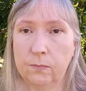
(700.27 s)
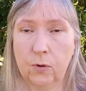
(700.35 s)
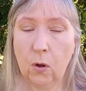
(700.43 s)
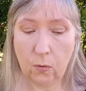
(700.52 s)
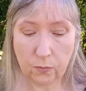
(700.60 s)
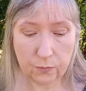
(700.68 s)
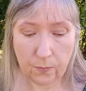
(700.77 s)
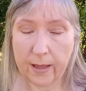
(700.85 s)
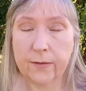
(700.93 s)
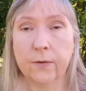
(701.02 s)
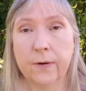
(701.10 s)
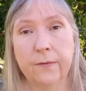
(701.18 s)
cold
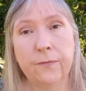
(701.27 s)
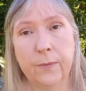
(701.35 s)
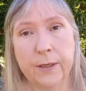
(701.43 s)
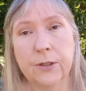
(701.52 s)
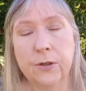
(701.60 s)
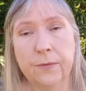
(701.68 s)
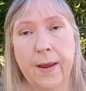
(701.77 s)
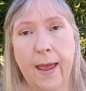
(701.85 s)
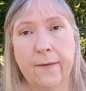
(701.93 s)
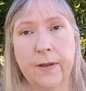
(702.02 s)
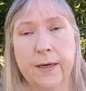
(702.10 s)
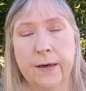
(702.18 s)
weather, if we do
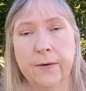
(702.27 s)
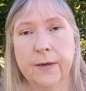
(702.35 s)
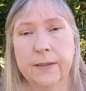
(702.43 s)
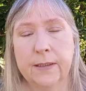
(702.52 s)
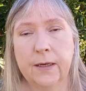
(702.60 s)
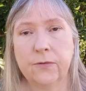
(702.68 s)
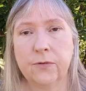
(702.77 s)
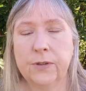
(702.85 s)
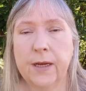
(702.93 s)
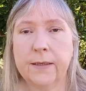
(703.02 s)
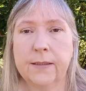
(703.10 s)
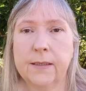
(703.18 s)
have it here in Central
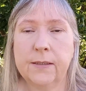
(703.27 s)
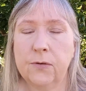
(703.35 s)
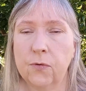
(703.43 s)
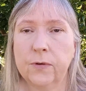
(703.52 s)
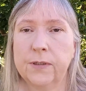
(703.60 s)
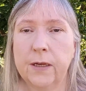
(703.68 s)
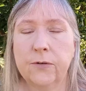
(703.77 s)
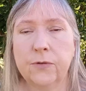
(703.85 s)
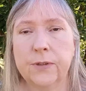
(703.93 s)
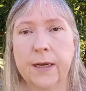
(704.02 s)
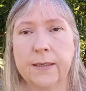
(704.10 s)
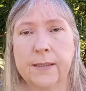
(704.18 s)
Texas, North
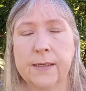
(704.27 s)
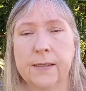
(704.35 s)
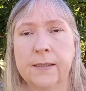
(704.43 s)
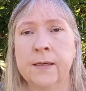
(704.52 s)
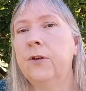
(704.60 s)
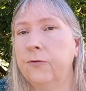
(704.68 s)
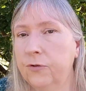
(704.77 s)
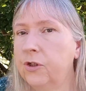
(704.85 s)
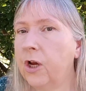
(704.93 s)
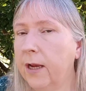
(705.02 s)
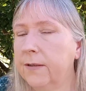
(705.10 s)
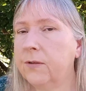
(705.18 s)
Central Texas, you
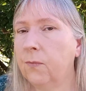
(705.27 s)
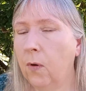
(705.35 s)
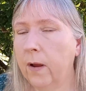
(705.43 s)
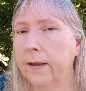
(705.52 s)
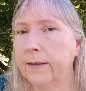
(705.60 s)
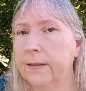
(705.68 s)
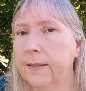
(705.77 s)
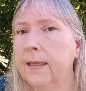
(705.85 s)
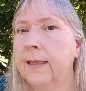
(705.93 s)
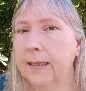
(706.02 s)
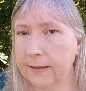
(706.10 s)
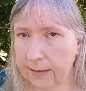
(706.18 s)
just want
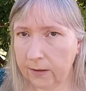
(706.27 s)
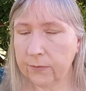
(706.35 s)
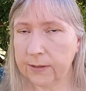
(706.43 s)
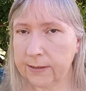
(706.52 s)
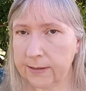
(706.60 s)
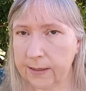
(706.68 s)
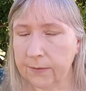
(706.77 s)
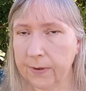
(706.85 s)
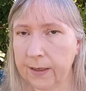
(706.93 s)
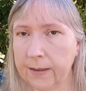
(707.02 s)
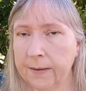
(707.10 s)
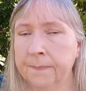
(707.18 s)
the liquid
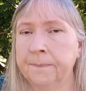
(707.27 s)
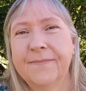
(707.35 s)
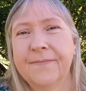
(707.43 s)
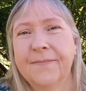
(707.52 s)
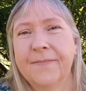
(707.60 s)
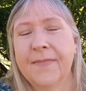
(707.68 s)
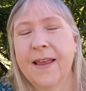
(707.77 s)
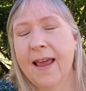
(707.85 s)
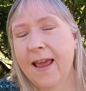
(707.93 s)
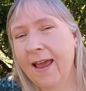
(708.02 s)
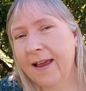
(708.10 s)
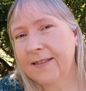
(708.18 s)
seaweed.
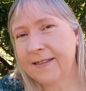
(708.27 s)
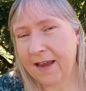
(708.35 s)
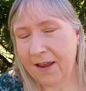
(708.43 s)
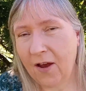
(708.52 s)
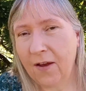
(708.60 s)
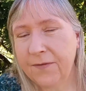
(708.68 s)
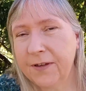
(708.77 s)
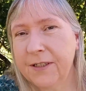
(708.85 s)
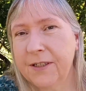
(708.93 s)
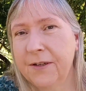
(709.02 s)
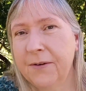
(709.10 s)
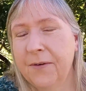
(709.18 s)
As I often
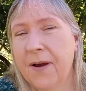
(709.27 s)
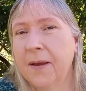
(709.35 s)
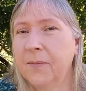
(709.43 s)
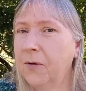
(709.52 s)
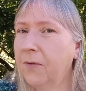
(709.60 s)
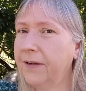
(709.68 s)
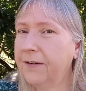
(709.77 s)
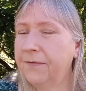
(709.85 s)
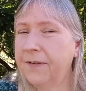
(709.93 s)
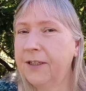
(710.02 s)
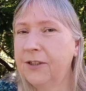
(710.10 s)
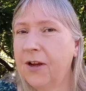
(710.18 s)
do, I'm going to
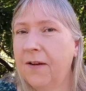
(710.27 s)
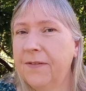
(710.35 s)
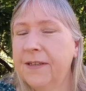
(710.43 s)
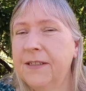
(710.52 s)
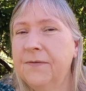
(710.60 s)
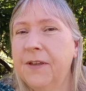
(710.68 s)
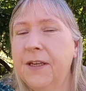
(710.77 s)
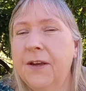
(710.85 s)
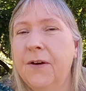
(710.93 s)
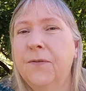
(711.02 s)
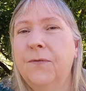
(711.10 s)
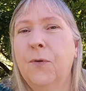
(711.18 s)
finish off this
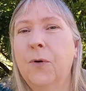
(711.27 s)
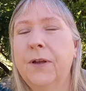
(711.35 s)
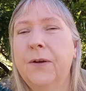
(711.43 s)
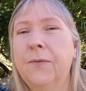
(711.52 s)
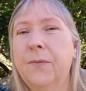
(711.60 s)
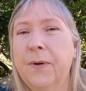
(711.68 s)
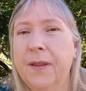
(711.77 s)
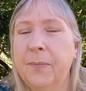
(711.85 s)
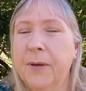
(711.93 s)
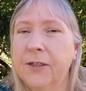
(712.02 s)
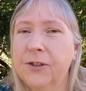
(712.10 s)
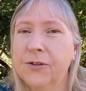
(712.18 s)
video for you with
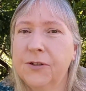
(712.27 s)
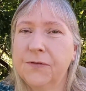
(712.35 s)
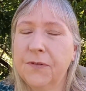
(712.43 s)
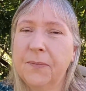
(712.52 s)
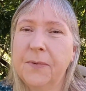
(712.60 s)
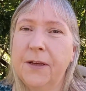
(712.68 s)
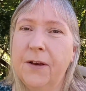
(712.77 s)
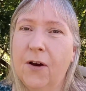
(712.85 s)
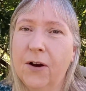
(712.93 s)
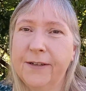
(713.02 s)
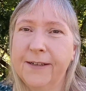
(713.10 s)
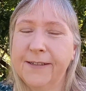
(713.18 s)
pictures from the
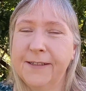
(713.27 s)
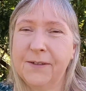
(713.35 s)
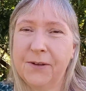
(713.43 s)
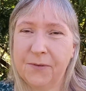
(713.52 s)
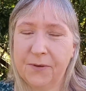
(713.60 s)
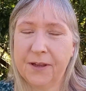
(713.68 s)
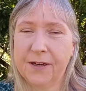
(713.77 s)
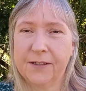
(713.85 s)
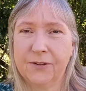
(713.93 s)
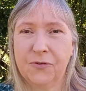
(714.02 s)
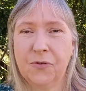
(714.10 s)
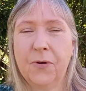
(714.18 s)
garden so you can
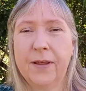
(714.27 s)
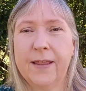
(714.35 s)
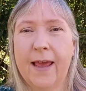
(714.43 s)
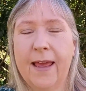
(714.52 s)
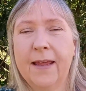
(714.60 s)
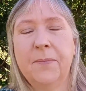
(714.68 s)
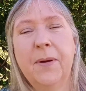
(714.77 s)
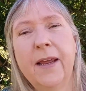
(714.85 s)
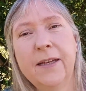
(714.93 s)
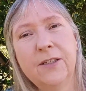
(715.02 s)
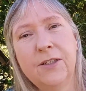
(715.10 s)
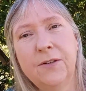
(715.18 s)
enjoy that. But
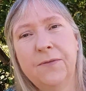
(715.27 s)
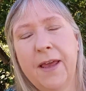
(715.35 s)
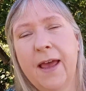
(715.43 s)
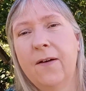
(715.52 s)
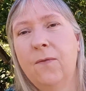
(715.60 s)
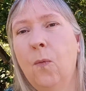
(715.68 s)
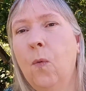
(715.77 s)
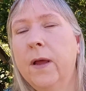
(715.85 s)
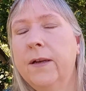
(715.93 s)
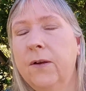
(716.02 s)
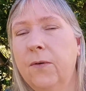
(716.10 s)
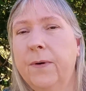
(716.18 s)
I do have
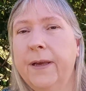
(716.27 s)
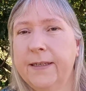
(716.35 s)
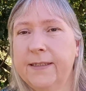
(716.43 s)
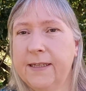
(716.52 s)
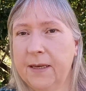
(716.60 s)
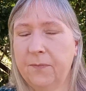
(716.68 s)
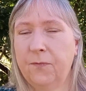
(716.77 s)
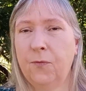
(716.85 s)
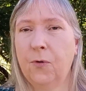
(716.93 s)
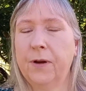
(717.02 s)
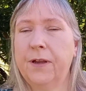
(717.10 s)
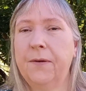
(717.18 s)
one quick tip
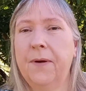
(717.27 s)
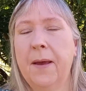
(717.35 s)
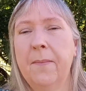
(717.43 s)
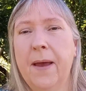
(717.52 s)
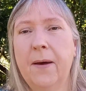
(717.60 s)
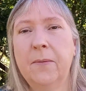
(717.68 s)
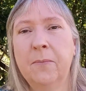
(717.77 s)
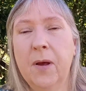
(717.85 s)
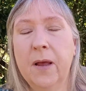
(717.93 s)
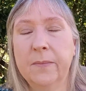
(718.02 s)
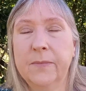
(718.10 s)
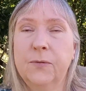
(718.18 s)
for you about
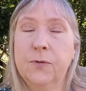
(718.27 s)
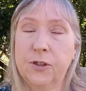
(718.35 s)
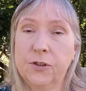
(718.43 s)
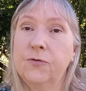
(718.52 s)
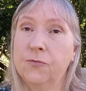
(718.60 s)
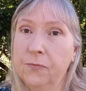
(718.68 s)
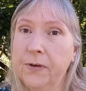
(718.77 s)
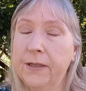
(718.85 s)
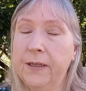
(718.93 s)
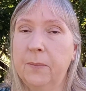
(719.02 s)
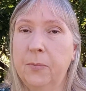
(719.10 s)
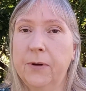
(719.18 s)
mums, which is
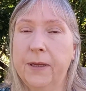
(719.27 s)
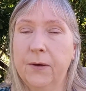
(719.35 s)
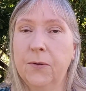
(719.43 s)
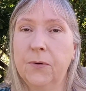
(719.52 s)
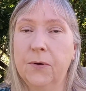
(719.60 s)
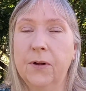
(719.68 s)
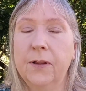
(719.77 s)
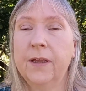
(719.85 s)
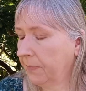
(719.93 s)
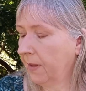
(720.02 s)
really pretty cool.